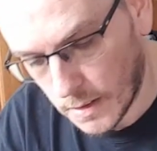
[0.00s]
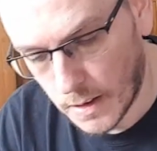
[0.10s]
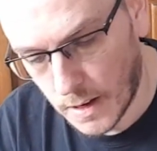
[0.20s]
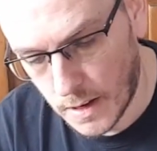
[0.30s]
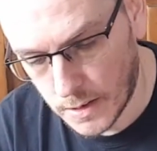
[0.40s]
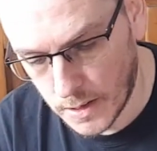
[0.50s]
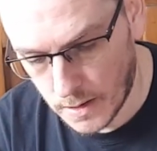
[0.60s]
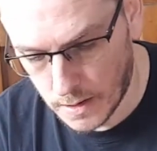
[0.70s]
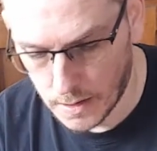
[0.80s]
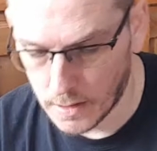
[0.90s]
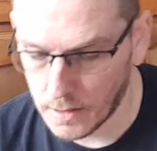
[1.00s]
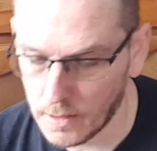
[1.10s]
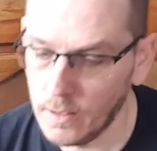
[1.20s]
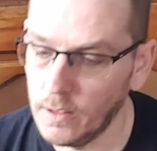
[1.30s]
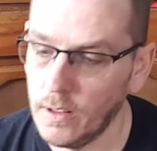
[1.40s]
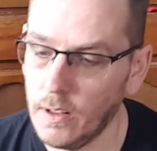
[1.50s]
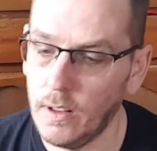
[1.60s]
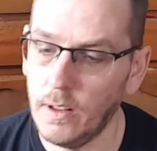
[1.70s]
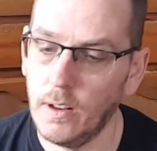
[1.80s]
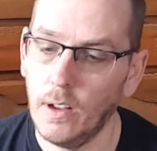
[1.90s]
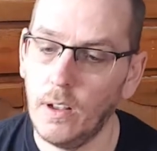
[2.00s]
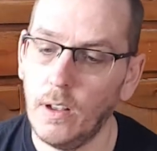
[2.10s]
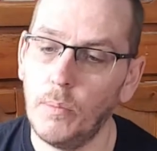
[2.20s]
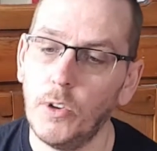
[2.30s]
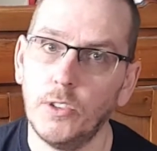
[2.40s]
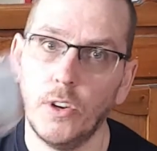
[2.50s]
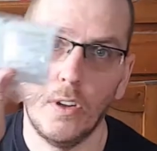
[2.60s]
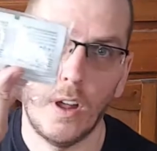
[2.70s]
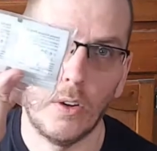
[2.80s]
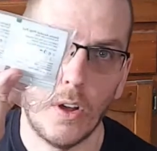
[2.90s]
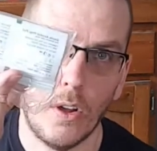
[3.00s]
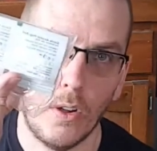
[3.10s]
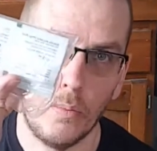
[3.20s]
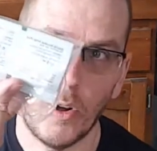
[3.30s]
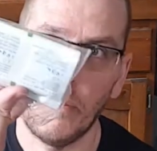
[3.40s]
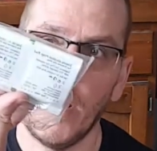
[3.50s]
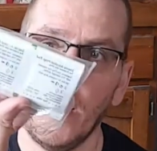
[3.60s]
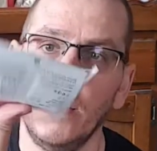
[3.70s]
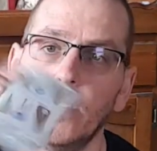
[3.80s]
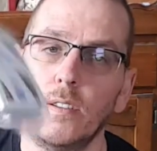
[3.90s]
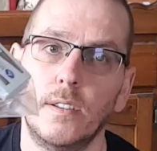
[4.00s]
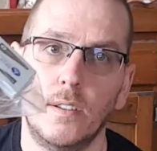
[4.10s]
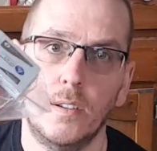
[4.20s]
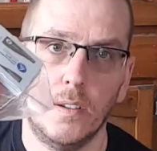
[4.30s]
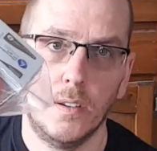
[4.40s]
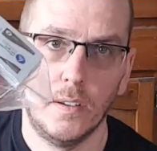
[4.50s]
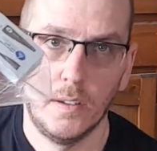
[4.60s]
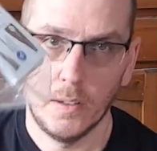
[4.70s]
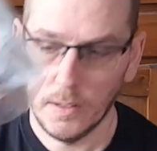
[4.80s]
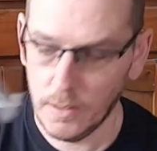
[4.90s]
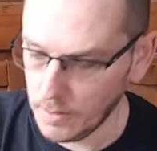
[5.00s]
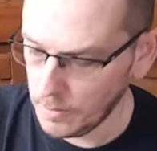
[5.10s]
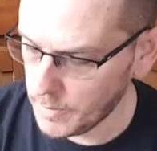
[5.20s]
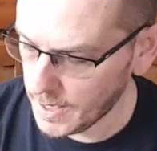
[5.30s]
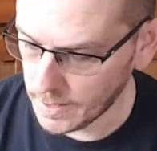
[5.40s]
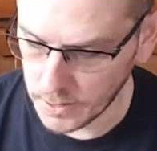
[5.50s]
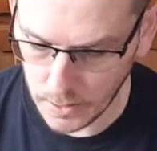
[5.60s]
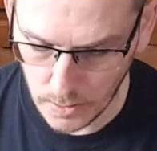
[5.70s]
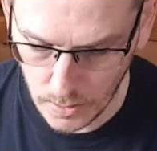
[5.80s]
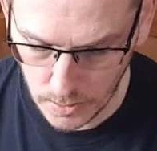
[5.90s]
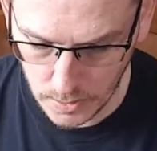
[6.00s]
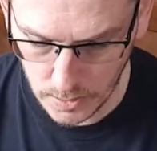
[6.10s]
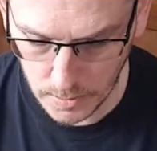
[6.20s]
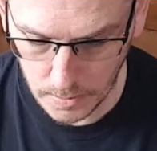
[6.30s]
Yeah, see? Okay, a bunch of alcohol prep pads. Package of those.